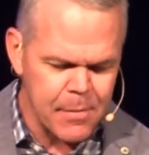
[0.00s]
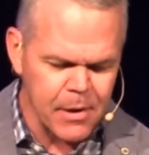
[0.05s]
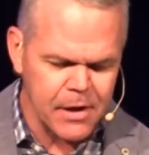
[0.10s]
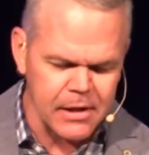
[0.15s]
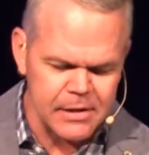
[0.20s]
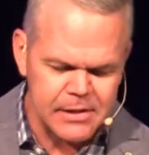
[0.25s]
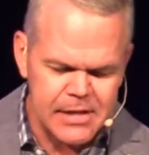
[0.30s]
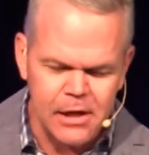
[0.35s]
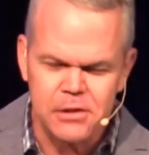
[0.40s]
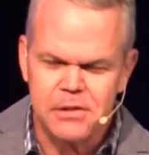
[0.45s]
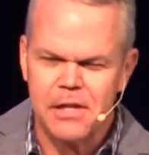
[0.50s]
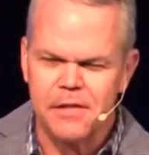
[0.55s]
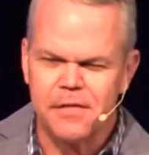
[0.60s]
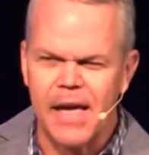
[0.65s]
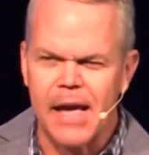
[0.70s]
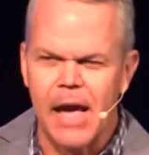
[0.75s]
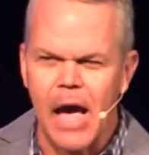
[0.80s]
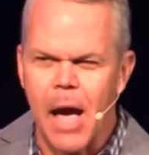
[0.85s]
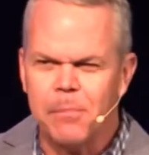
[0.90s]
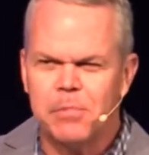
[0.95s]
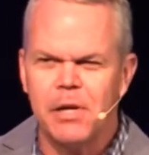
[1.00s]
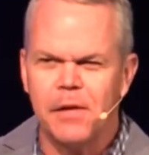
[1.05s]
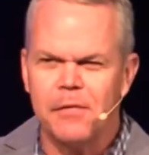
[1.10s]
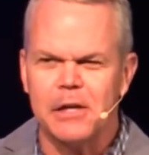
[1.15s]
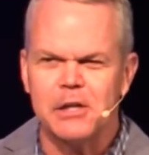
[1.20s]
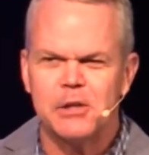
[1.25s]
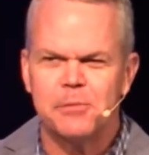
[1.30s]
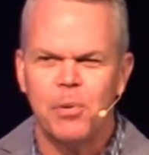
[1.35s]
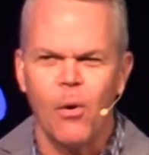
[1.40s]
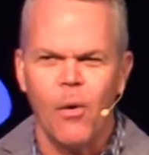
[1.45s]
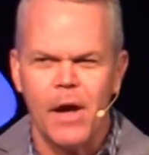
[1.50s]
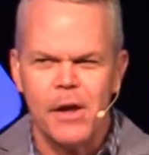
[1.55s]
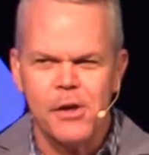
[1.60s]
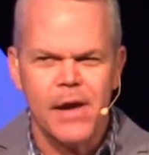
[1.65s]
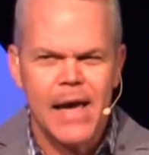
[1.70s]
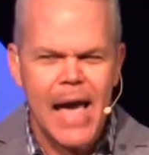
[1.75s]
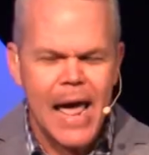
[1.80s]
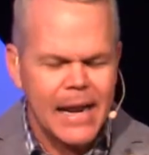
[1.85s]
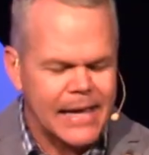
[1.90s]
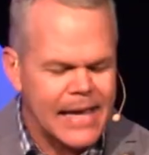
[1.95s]
Because here's the thing, up to this point,
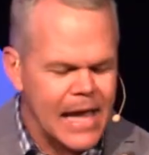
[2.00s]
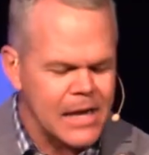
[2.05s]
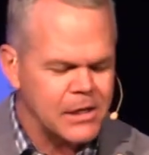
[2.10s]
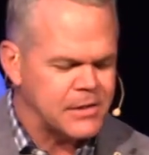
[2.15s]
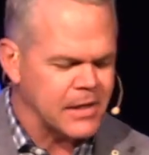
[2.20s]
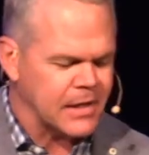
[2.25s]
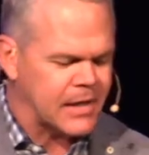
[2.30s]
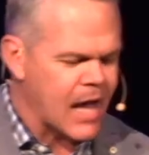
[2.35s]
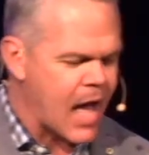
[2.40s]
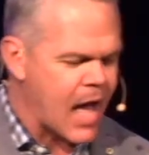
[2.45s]
you got to catch the